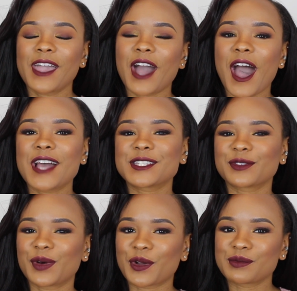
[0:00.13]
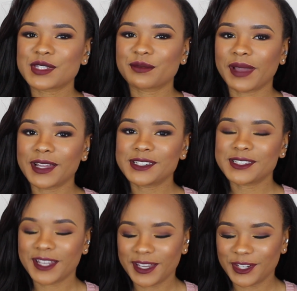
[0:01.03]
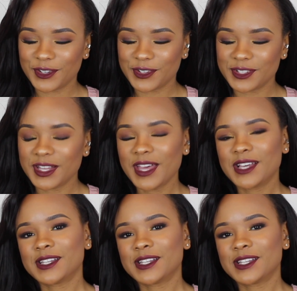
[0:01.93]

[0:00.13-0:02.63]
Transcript: Guys, welcome to my channel.